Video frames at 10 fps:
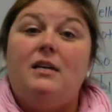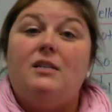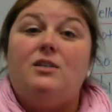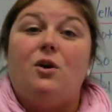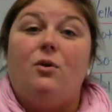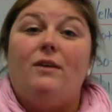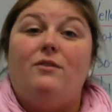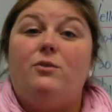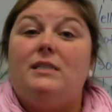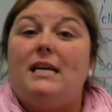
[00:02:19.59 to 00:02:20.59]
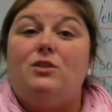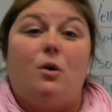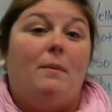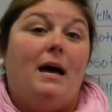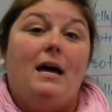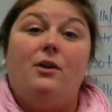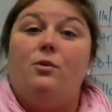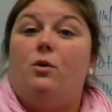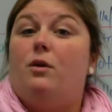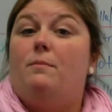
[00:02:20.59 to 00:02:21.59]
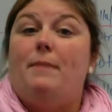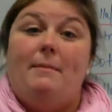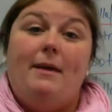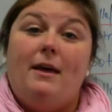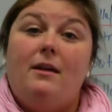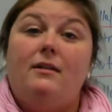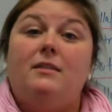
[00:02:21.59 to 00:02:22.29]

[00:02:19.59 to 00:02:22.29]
So if you say tomar or beber,